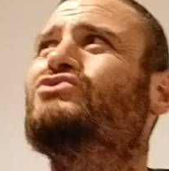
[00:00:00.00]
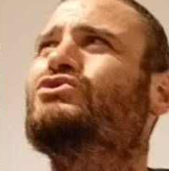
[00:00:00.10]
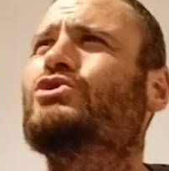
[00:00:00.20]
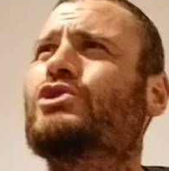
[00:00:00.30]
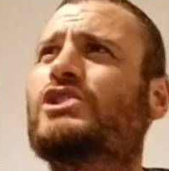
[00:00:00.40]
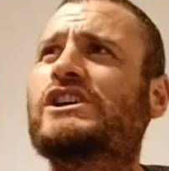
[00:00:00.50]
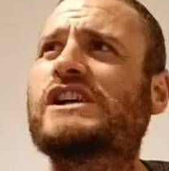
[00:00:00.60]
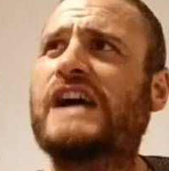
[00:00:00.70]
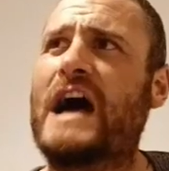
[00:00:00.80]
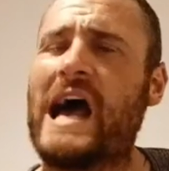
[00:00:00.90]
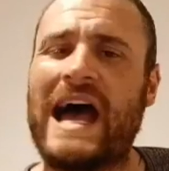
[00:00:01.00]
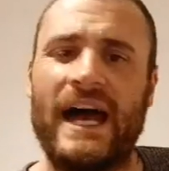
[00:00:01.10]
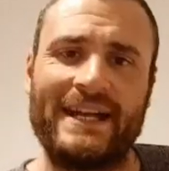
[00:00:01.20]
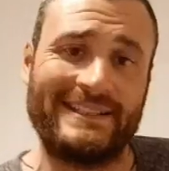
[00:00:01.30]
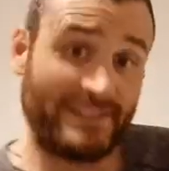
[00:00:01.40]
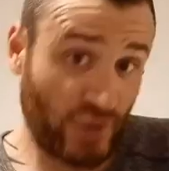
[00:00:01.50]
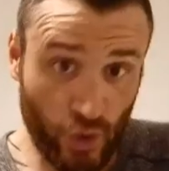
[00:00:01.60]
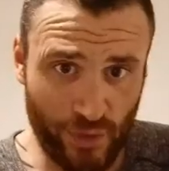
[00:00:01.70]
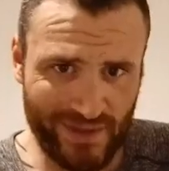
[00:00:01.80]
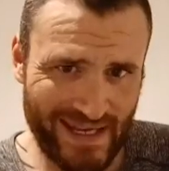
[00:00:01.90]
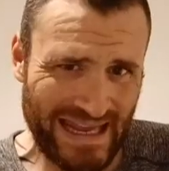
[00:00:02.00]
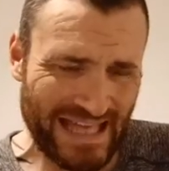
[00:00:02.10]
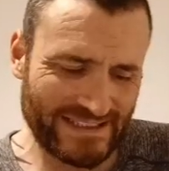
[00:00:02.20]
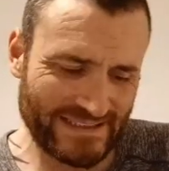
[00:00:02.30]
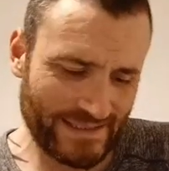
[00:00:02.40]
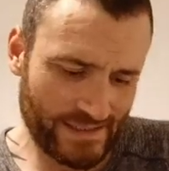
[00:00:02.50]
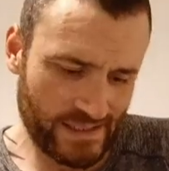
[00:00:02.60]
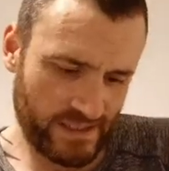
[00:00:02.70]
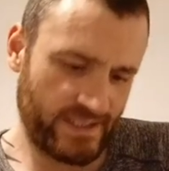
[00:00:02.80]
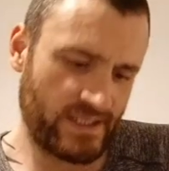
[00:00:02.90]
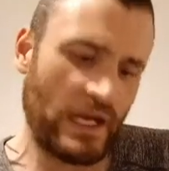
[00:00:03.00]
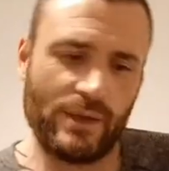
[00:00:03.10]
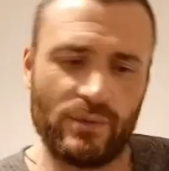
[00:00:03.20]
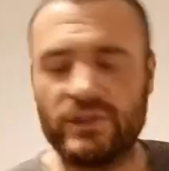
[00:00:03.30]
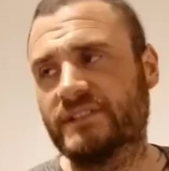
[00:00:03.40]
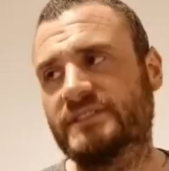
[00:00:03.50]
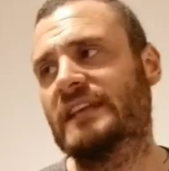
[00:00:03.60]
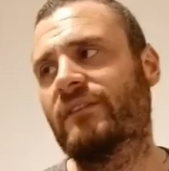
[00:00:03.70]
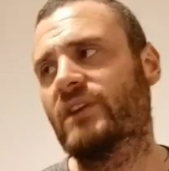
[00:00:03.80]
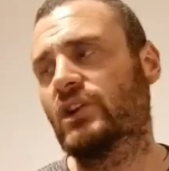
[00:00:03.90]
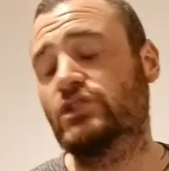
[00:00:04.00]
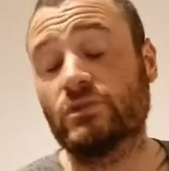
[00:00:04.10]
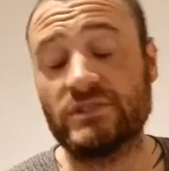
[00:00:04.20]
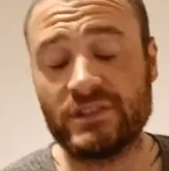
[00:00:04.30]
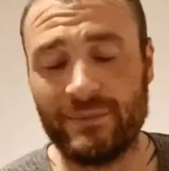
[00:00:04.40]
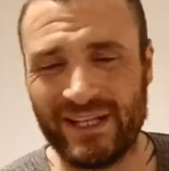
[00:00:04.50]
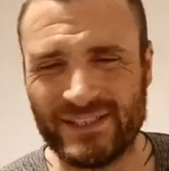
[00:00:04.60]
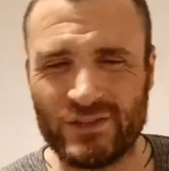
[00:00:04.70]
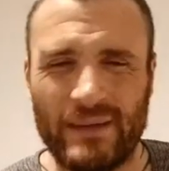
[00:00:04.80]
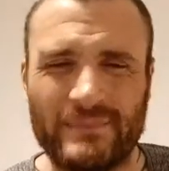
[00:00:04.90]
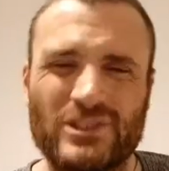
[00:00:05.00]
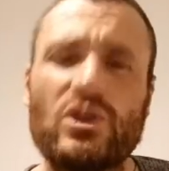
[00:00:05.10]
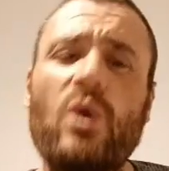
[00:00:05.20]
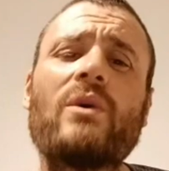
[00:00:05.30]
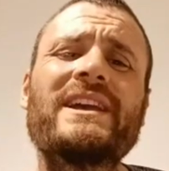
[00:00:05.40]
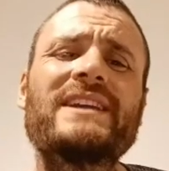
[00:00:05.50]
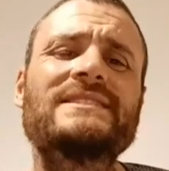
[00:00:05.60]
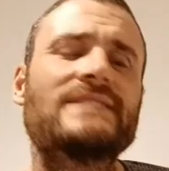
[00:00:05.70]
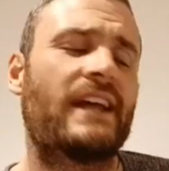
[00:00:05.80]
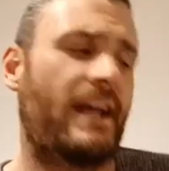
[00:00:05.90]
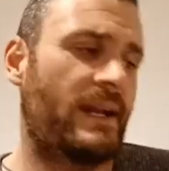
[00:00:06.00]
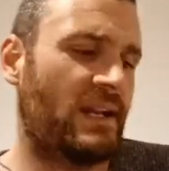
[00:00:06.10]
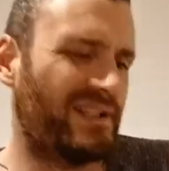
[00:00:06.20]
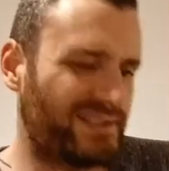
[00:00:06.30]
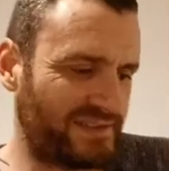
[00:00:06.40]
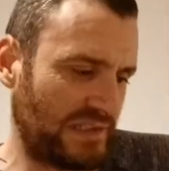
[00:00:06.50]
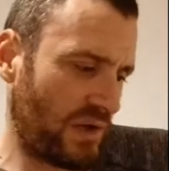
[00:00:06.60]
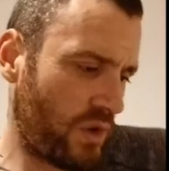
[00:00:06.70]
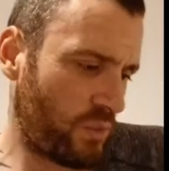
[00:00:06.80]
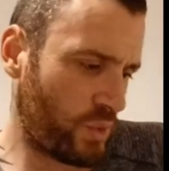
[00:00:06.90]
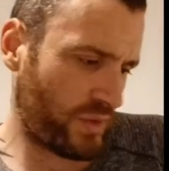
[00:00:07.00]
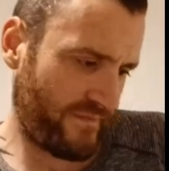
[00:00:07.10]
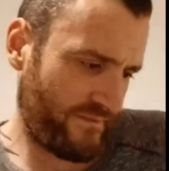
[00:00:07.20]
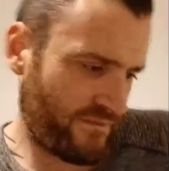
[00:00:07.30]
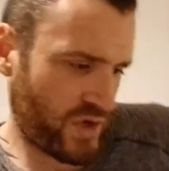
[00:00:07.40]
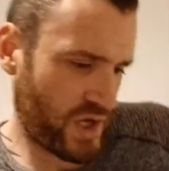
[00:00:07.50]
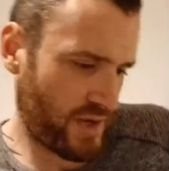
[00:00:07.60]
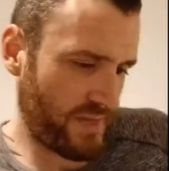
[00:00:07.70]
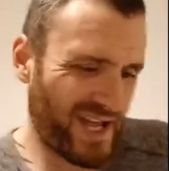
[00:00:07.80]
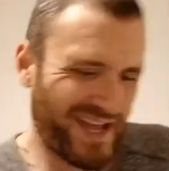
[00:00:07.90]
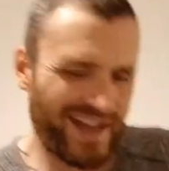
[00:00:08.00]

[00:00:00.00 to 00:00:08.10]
Right. So last night I was having a look through some Instagram stories and I saw one from